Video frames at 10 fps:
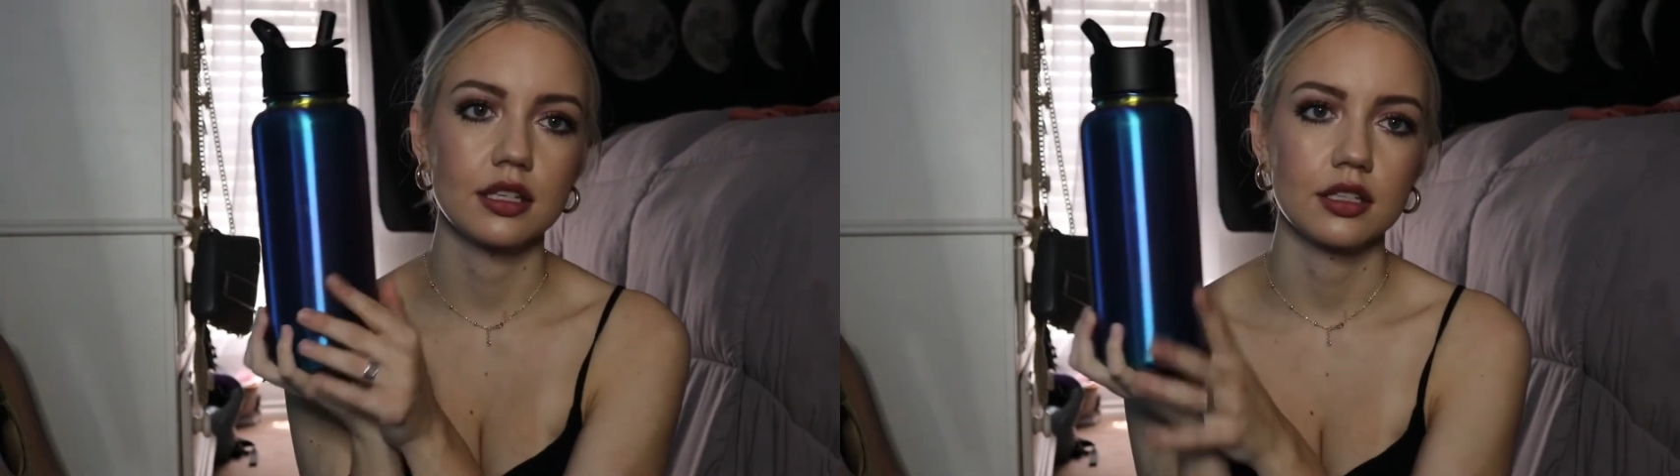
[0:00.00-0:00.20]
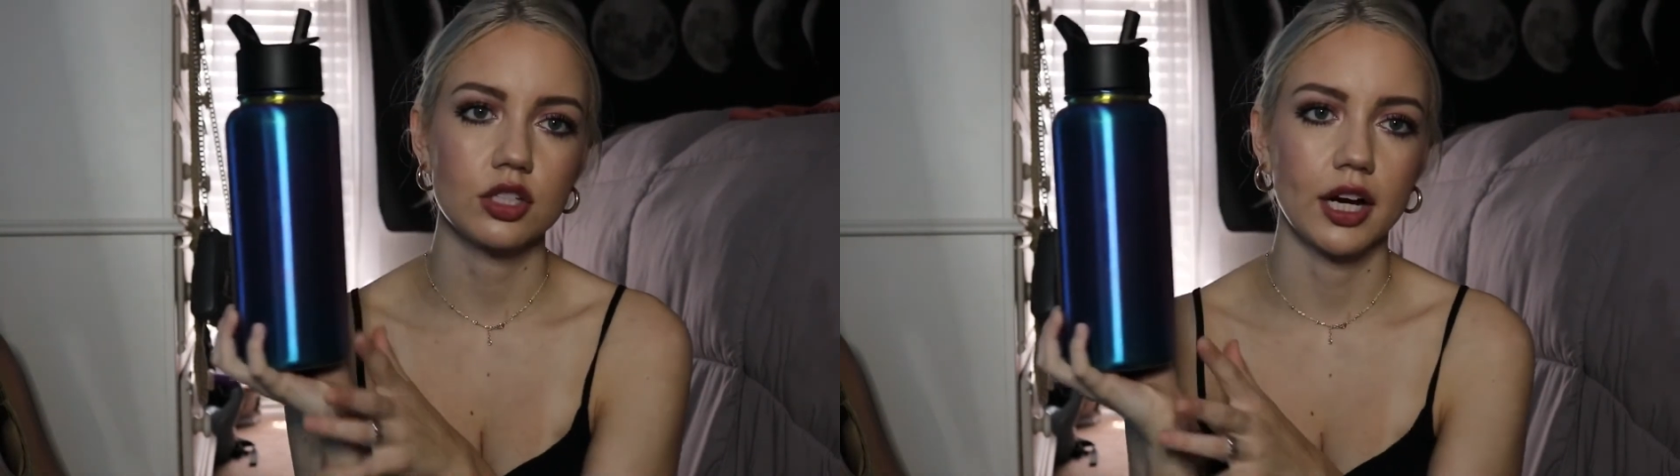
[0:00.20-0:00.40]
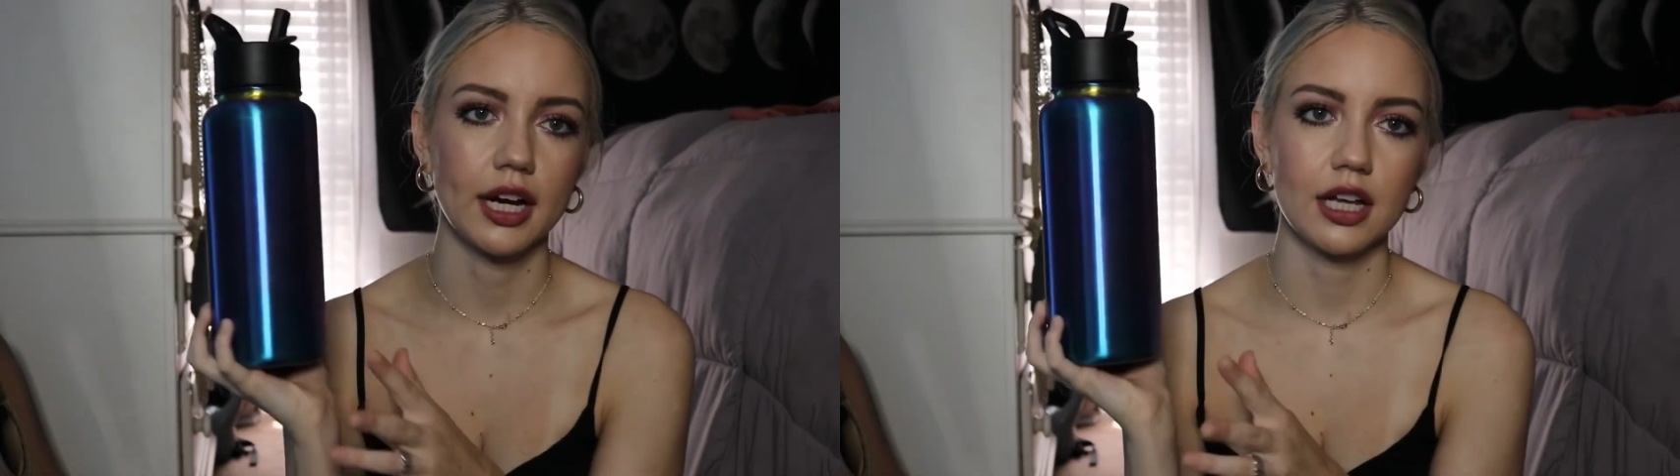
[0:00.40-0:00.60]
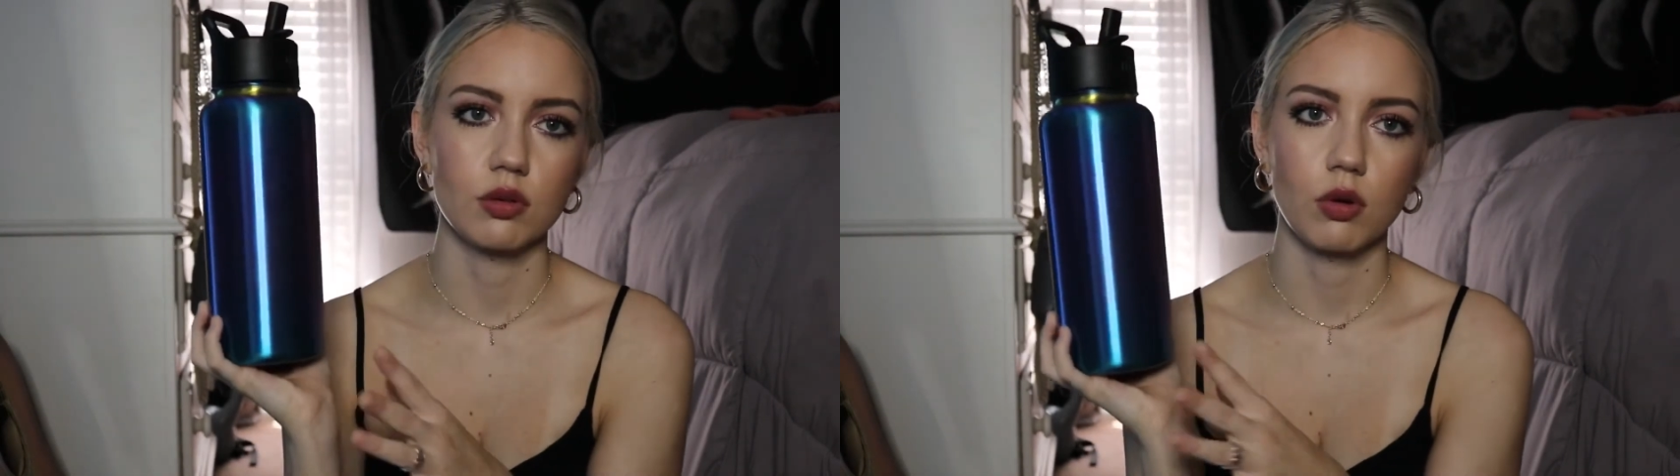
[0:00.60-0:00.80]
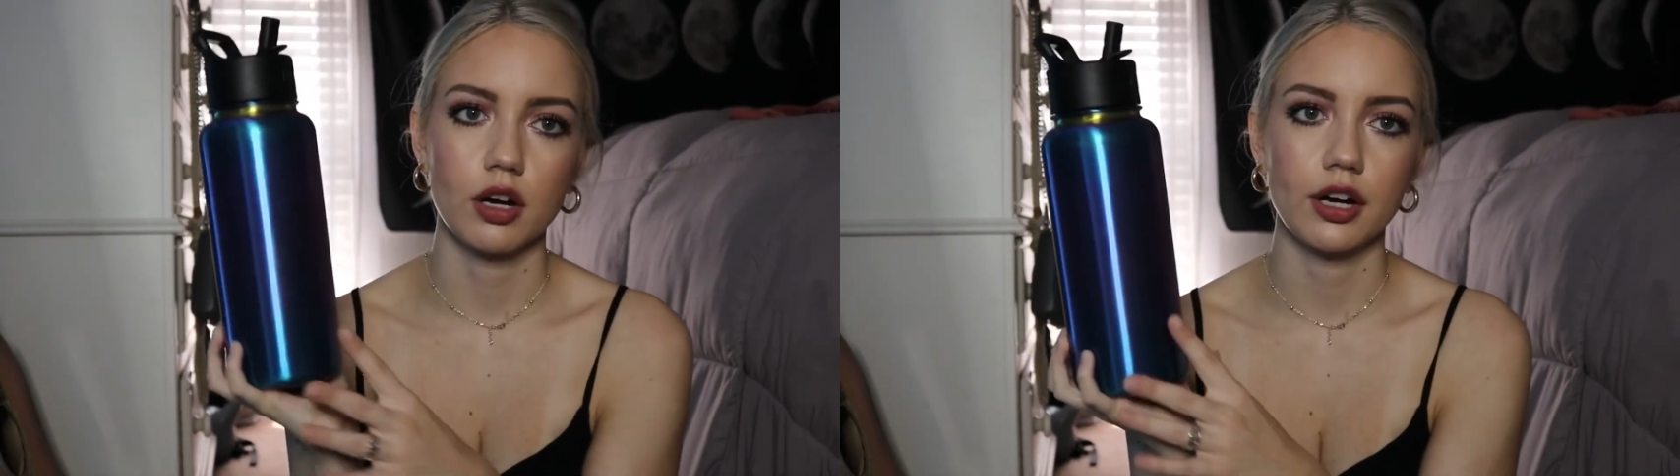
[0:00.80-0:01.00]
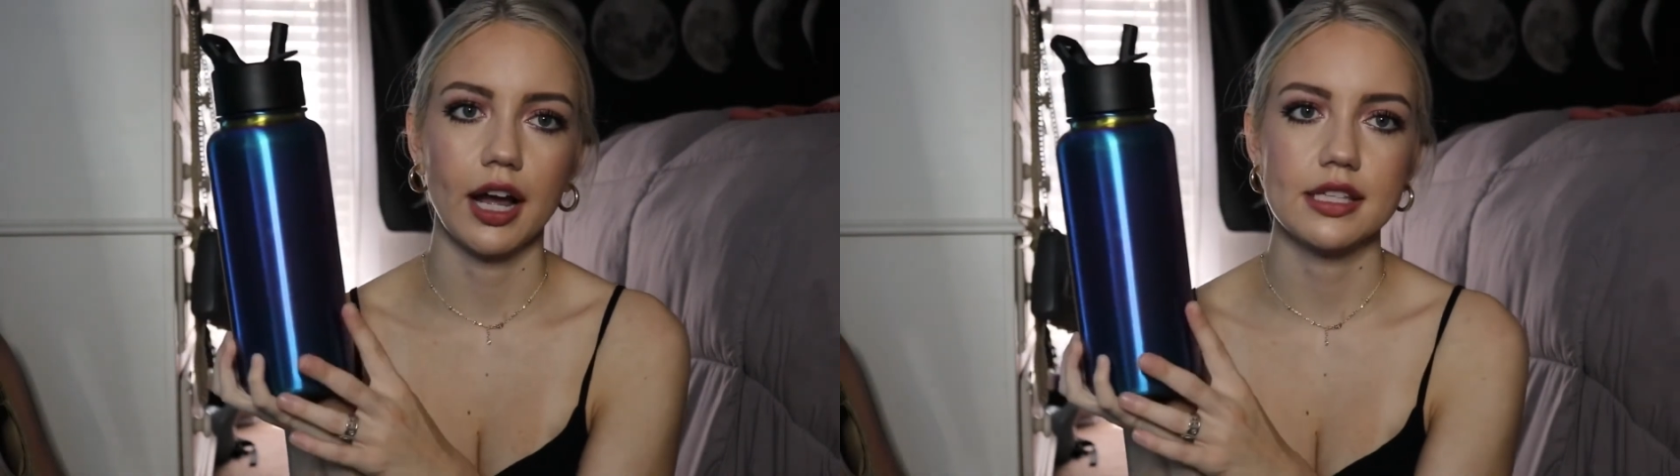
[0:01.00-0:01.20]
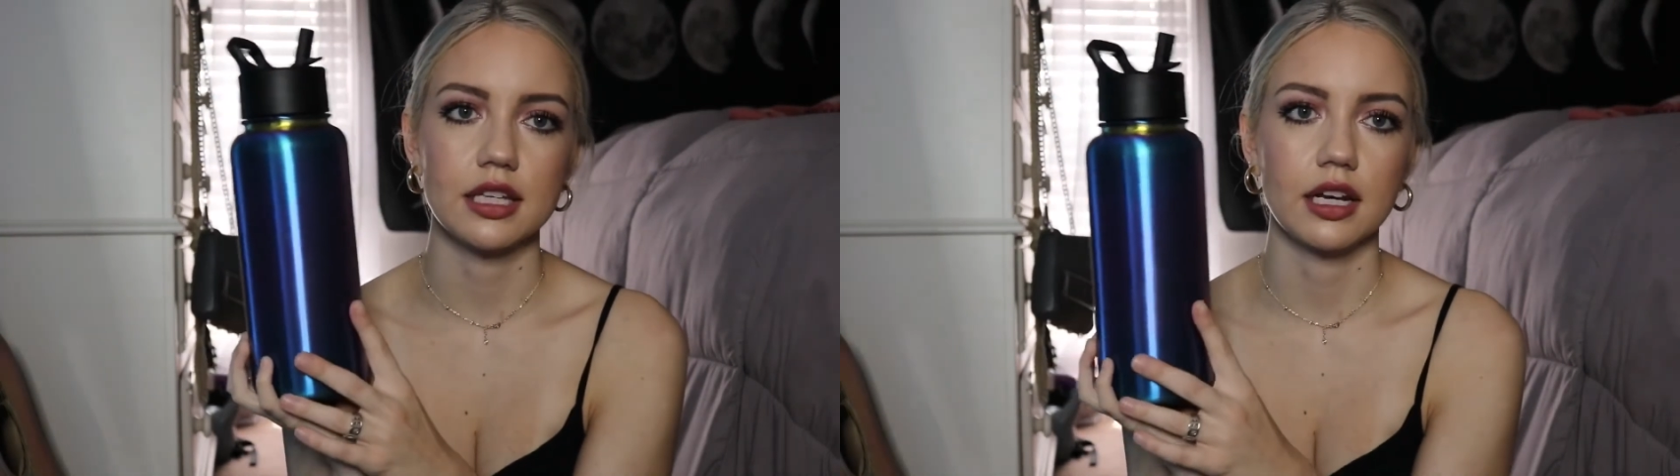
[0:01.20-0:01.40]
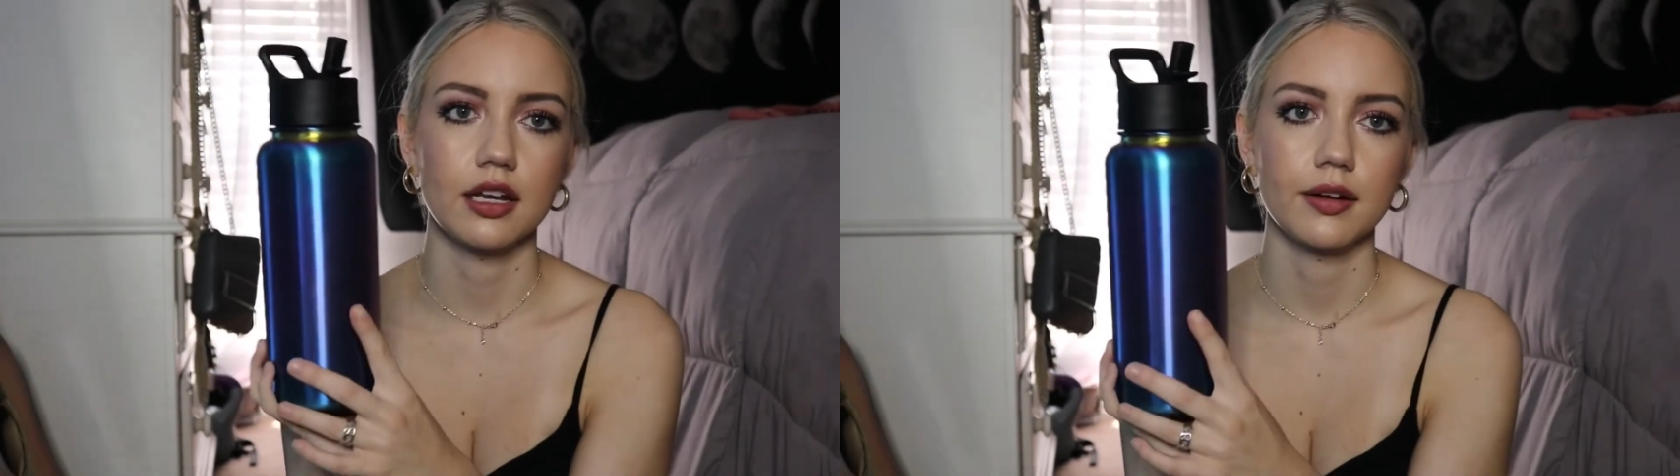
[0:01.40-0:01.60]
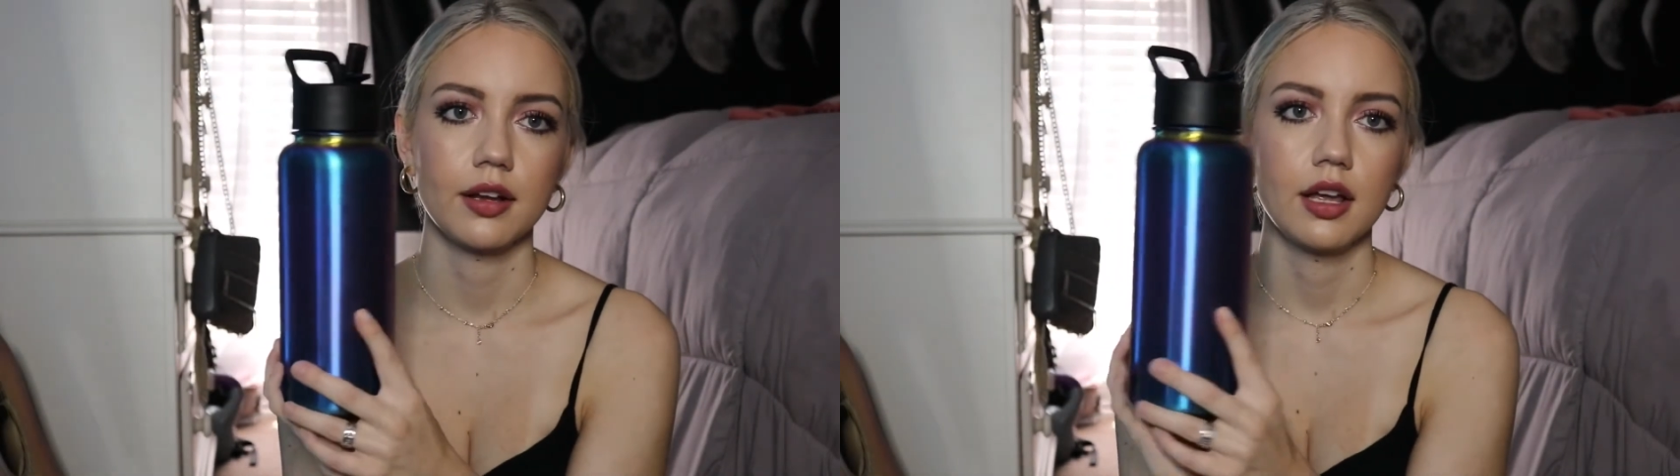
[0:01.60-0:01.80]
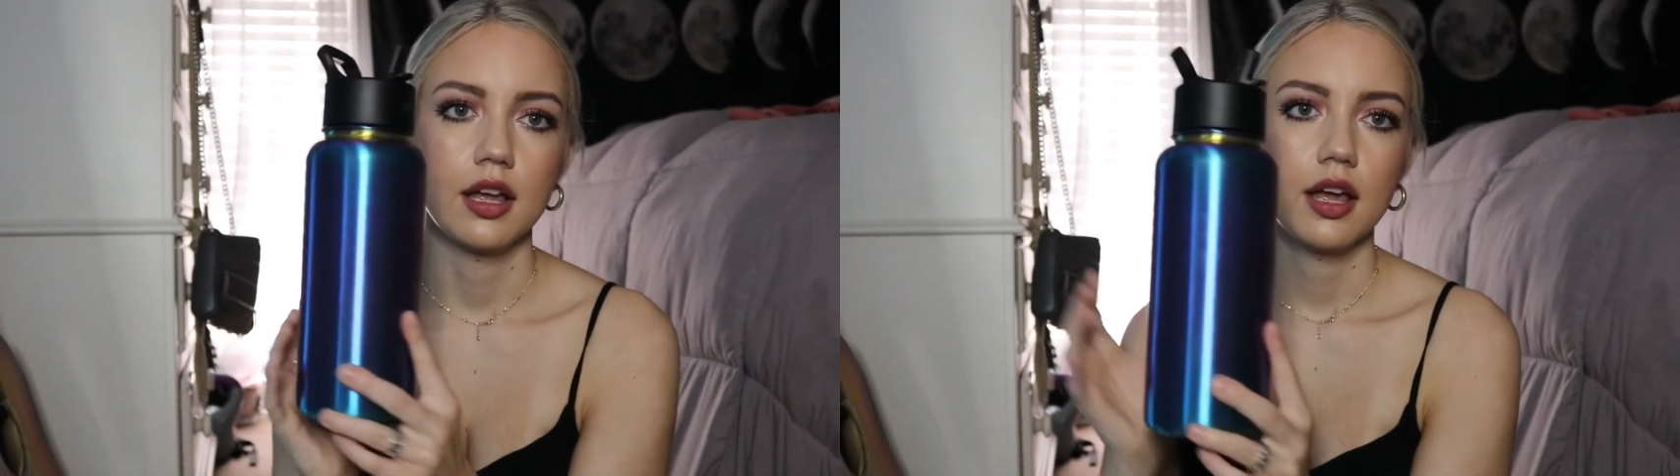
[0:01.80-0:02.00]
Sorry, it has water and ice in it.
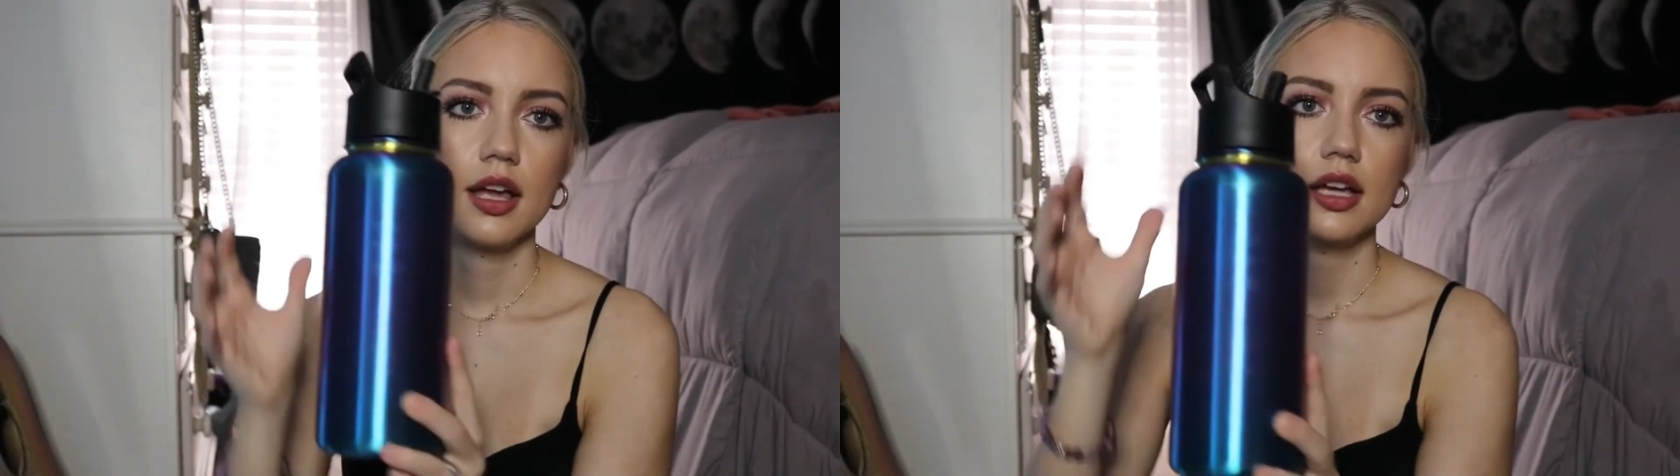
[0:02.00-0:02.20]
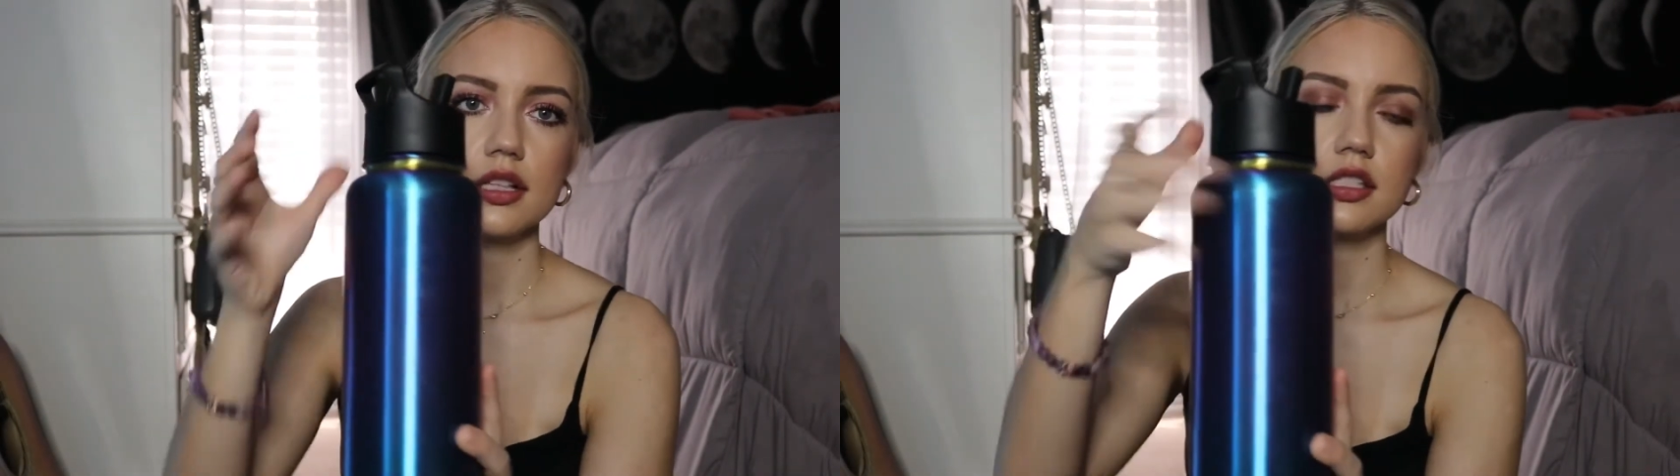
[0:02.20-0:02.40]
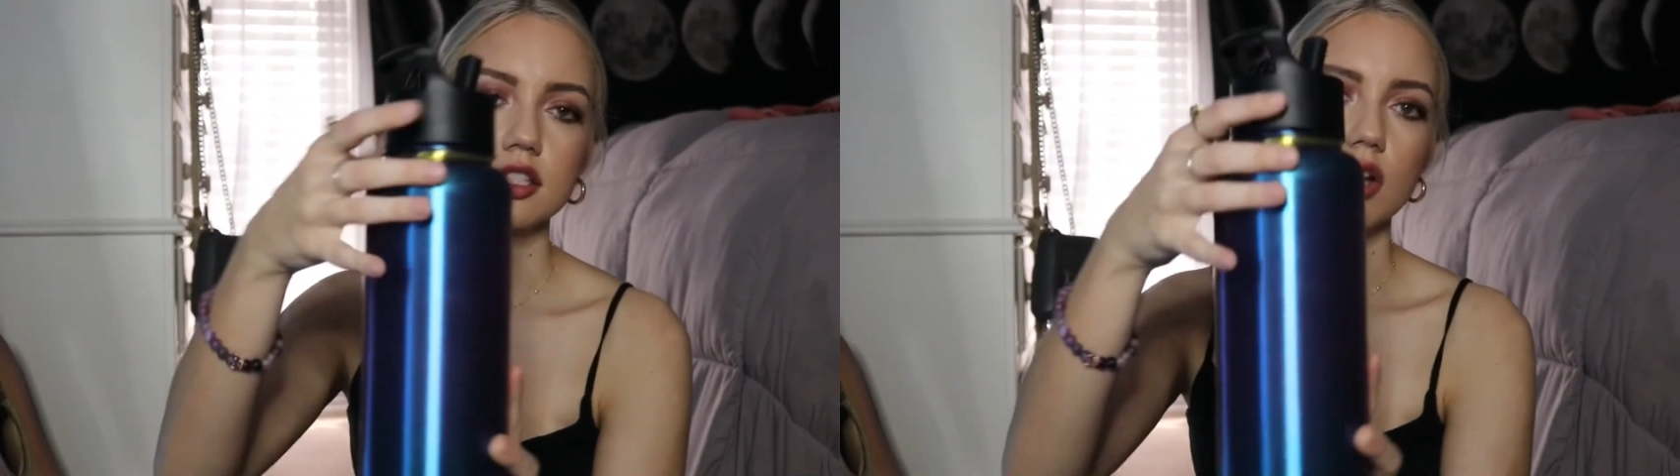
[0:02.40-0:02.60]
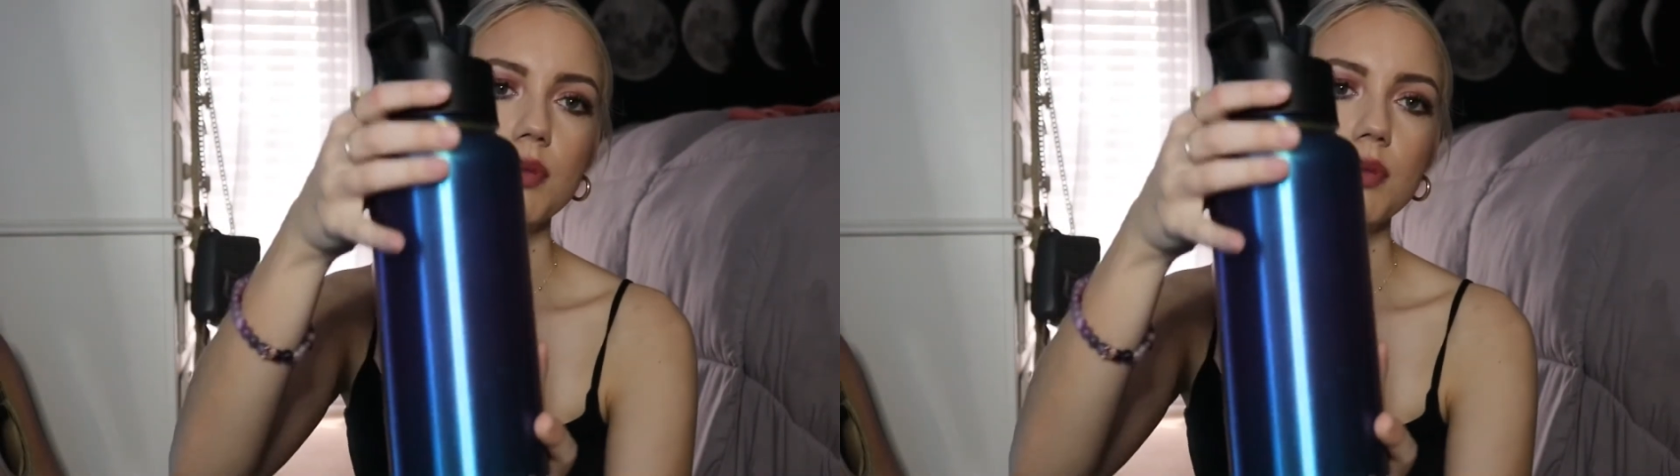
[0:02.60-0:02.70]
It's so